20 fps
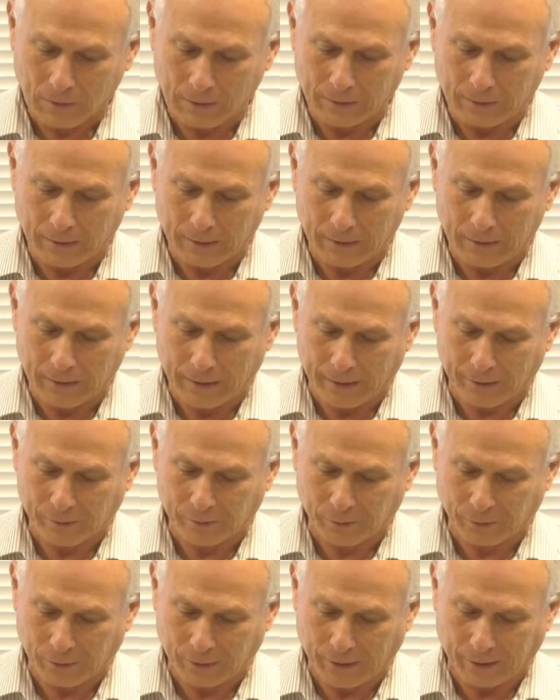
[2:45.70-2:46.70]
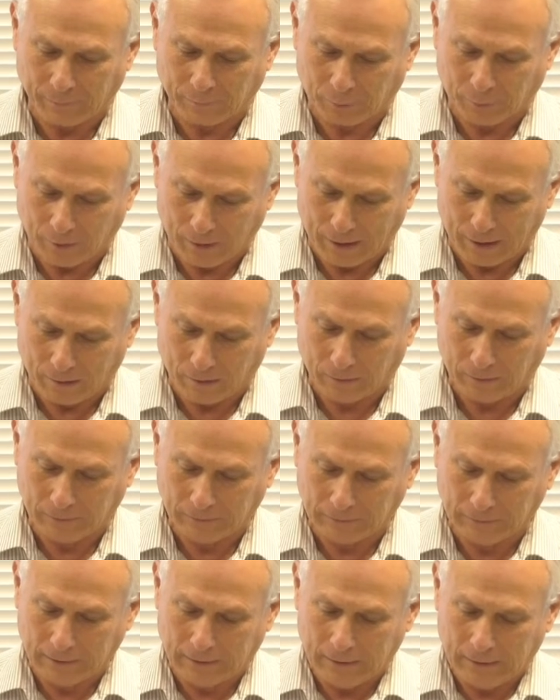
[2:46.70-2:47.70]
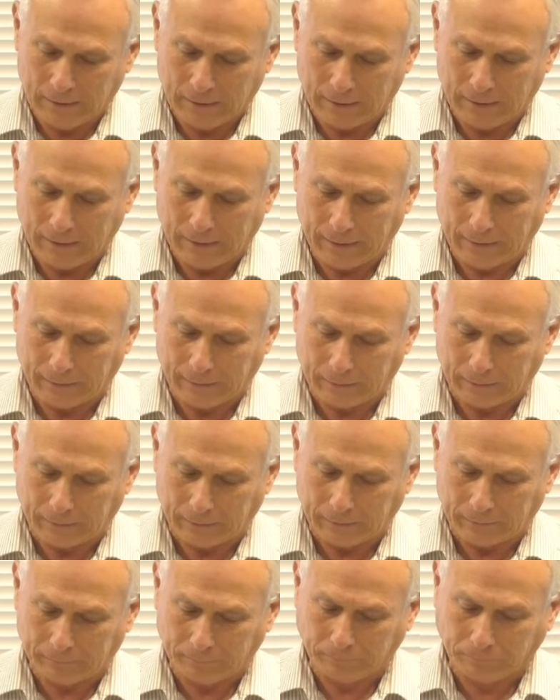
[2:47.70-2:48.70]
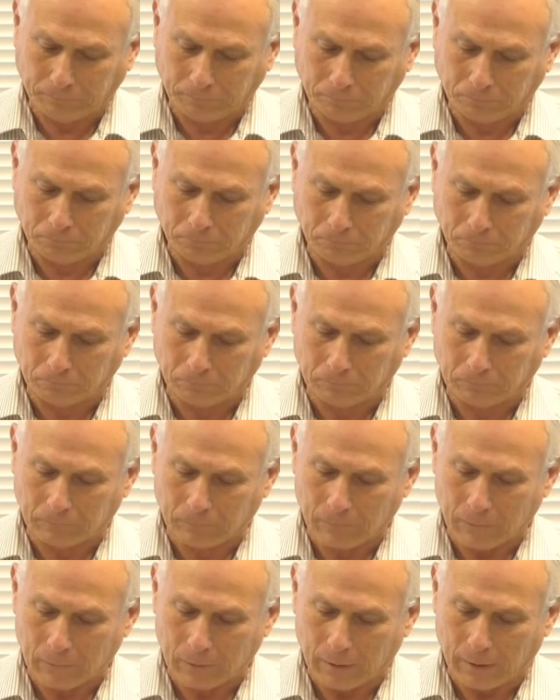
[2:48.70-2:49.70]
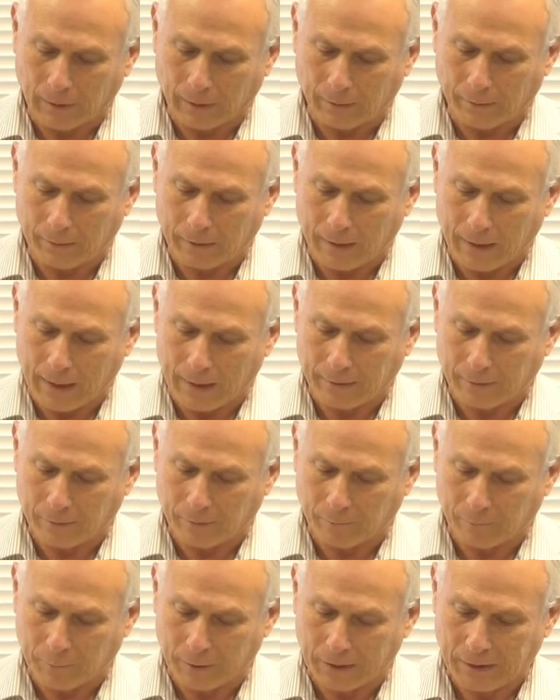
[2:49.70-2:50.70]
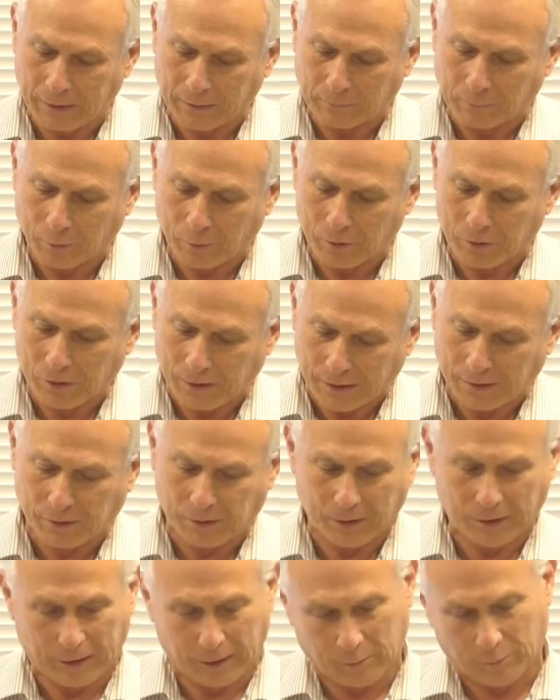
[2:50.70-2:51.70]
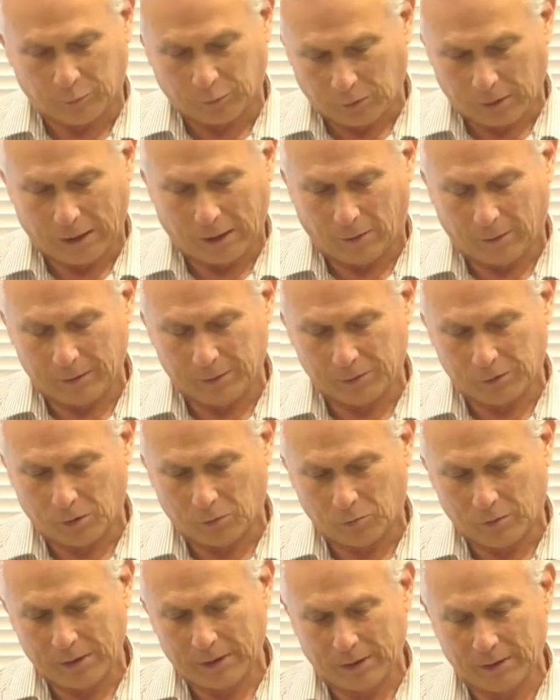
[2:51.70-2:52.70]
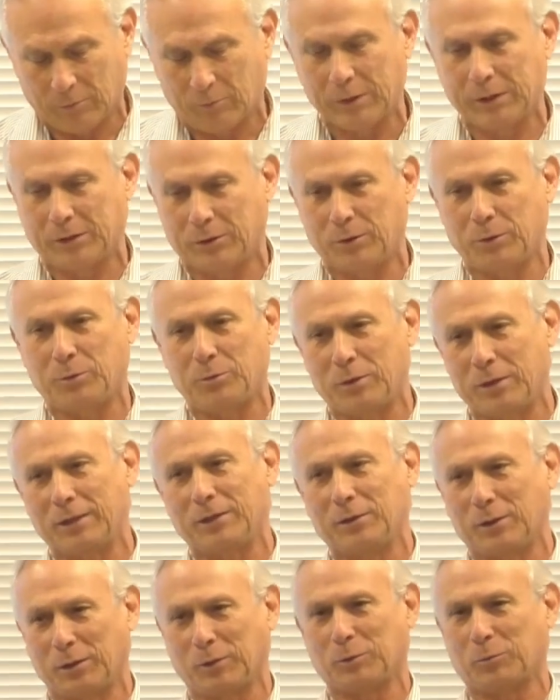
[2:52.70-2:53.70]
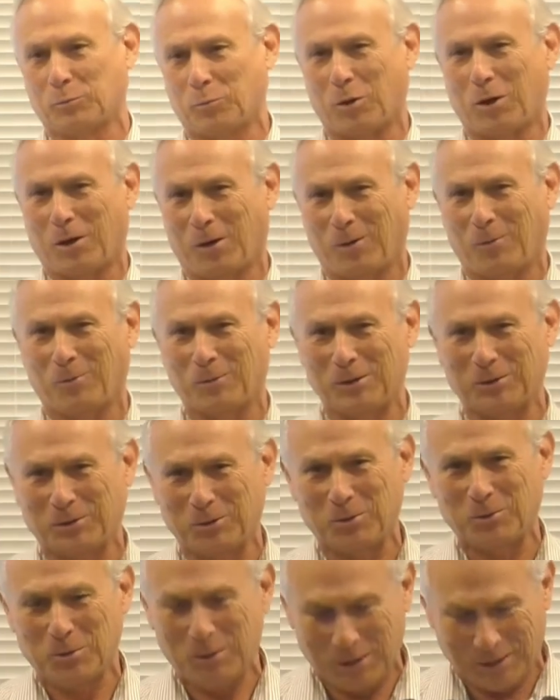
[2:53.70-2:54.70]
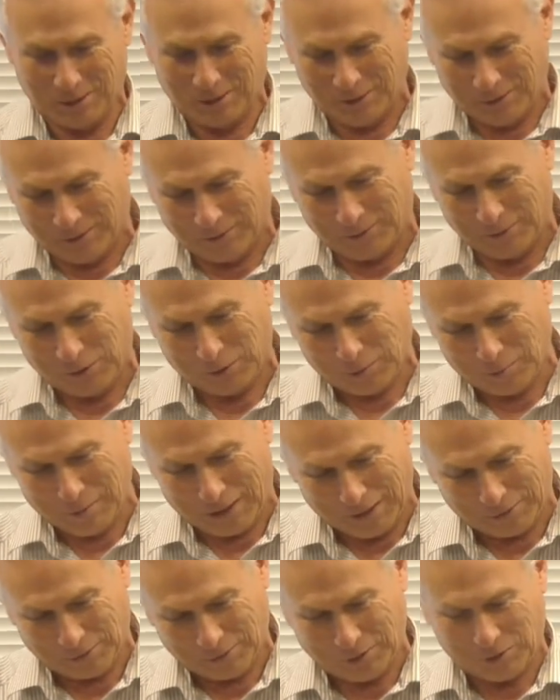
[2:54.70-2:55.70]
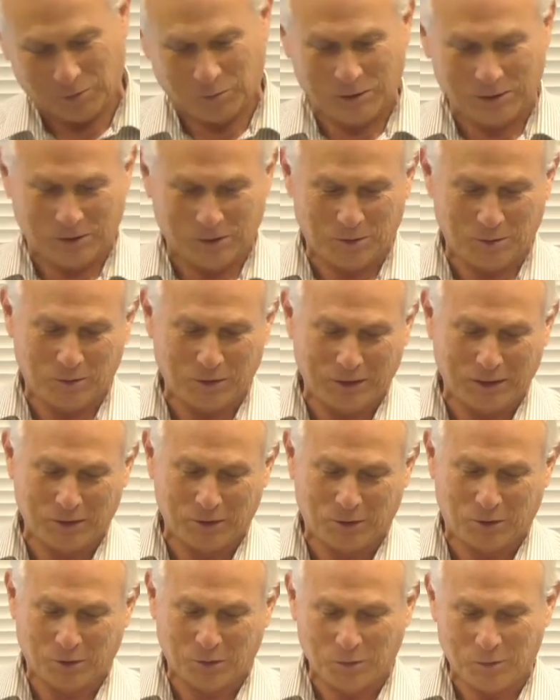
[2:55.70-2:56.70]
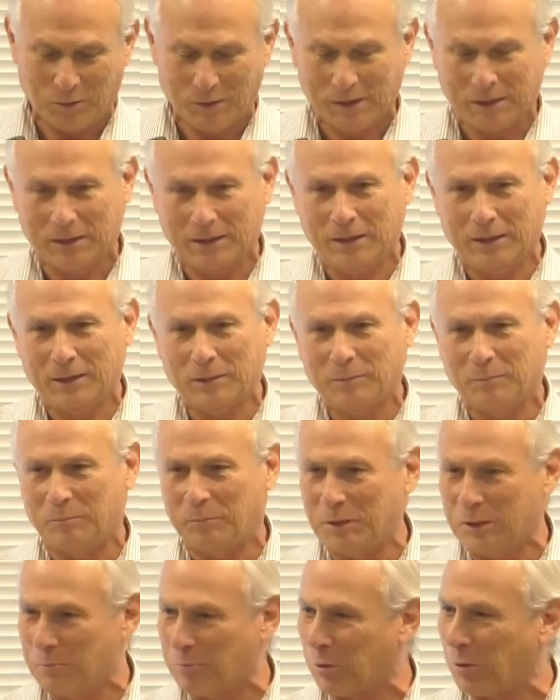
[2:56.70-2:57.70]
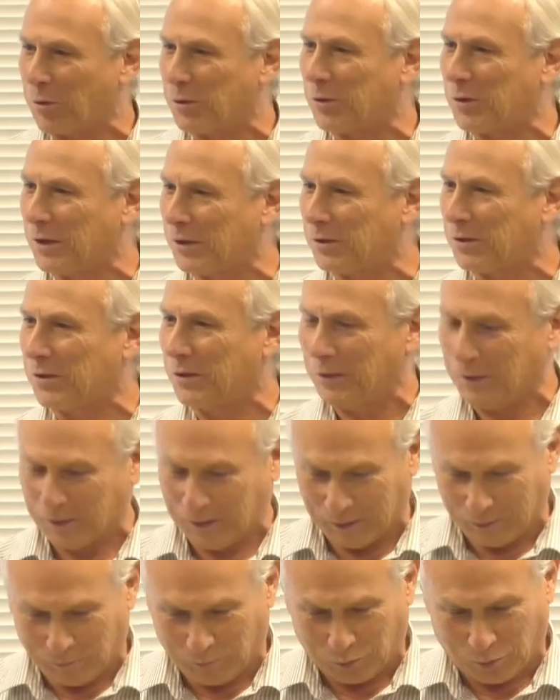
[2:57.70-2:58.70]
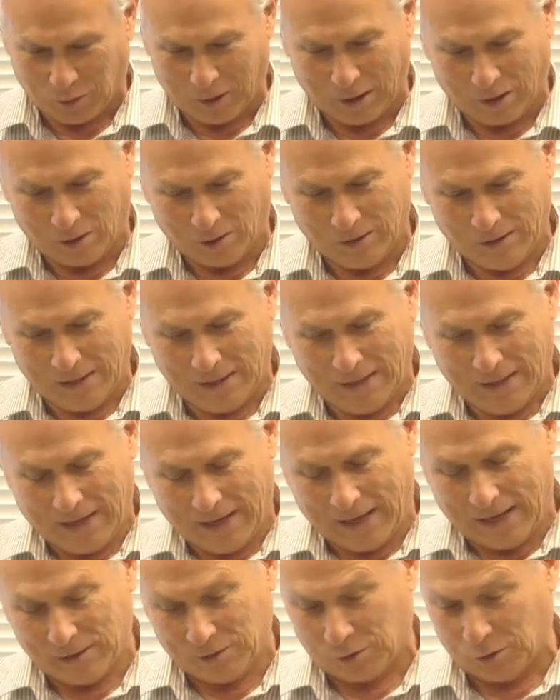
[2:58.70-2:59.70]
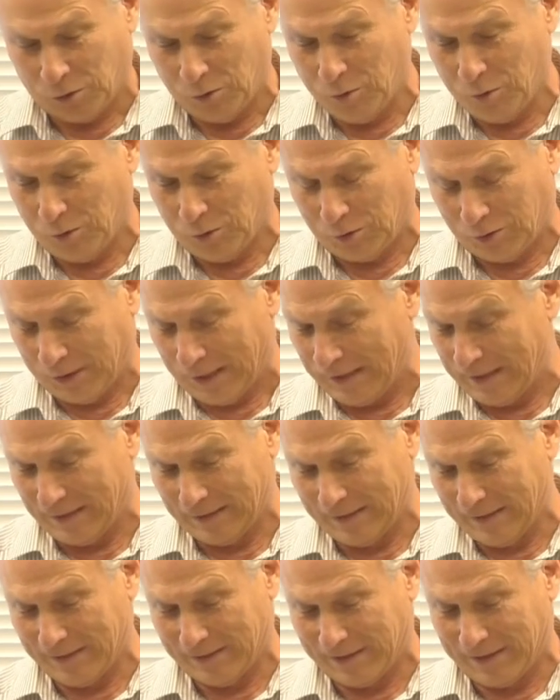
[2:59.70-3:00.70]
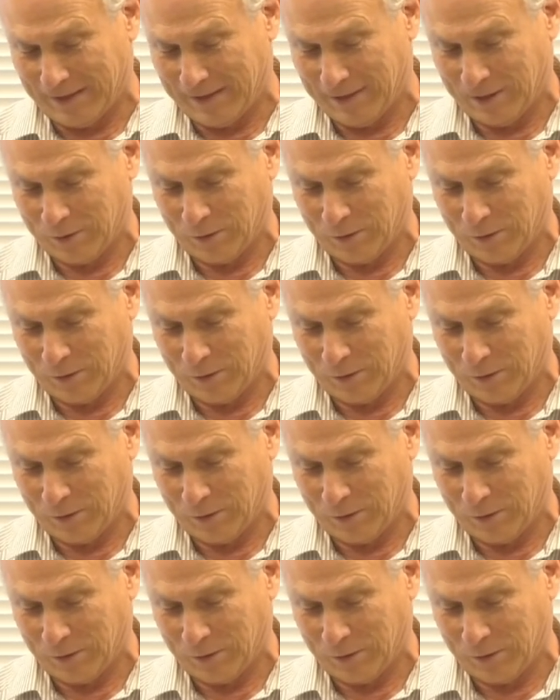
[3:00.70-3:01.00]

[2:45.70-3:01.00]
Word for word: that He answered that prayer, and uh, and the idea of being persistent in prayer. And so, really, we do need this prayer. We do need uh, this message. We do need to be persistent in prayer. As Luke said, I think it's kind of